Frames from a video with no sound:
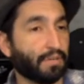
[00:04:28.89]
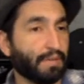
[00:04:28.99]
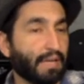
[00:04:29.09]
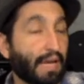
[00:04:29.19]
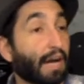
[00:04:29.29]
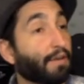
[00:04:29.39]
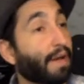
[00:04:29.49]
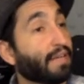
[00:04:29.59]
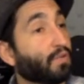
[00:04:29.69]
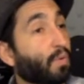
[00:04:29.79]
how you
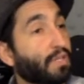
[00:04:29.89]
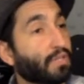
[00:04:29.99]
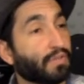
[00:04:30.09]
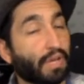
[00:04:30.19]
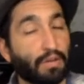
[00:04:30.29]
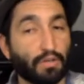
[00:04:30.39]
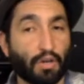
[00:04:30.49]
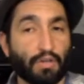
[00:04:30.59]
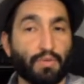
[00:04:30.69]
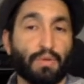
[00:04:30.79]
ask questions, how you talk
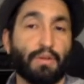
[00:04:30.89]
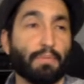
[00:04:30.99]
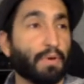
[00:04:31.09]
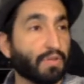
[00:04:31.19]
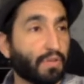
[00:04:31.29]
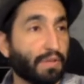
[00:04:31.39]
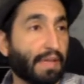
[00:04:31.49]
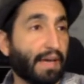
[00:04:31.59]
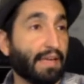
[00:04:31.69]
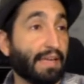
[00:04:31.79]
to another person that
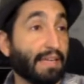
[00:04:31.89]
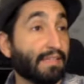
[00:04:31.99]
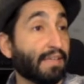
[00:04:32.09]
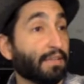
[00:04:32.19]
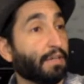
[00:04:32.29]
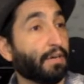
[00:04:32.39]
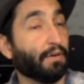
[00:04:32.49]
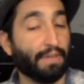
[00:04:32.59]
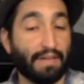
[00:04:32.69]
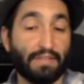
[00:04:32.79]
is in the know, that
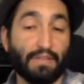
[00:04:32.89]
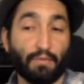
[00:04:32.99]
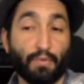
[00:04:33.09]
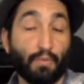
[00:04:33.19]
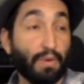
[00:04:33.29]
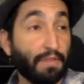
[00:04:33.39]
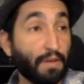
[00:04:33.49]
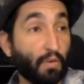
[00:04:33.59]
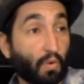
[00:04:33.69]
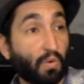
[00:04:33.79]
is in the room with you,
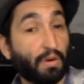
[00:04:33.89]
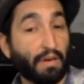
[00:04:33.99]
or